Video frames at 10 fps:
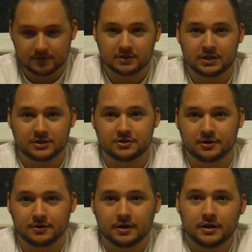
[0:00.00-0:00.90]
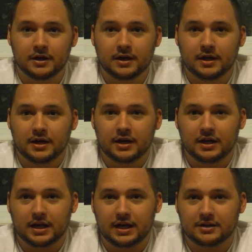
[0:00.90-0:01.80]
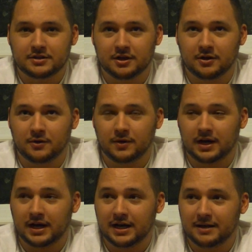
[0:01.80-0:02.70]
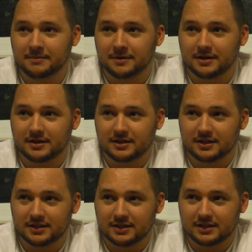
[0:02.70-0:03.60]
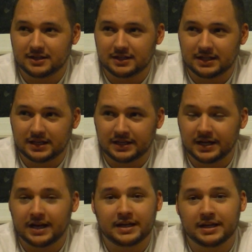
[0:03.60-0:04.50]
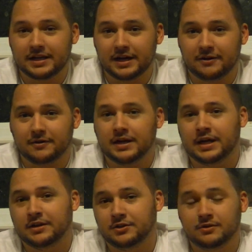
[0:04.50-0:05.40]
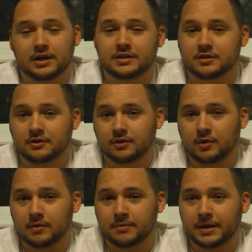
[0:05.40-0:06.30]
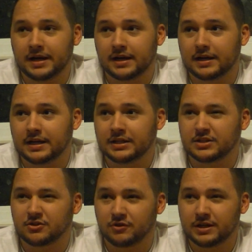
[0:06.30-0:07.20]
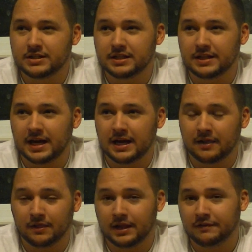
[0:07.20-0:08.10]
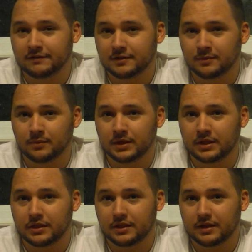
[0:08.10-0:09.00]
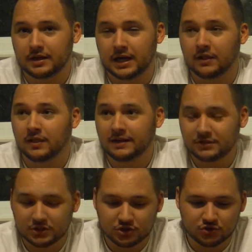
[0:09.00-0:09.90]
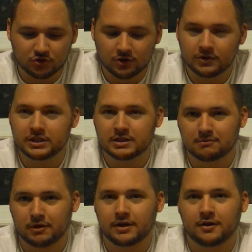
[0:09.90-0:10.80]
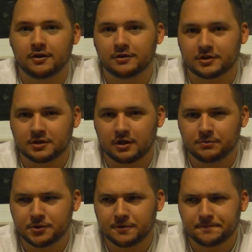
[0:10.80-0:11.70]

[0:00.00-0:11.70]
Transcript: Sex joke. So I'm gotta get it out, and you guys clearly want me back. It's crazy that I left with I left struggling to break 100 subs,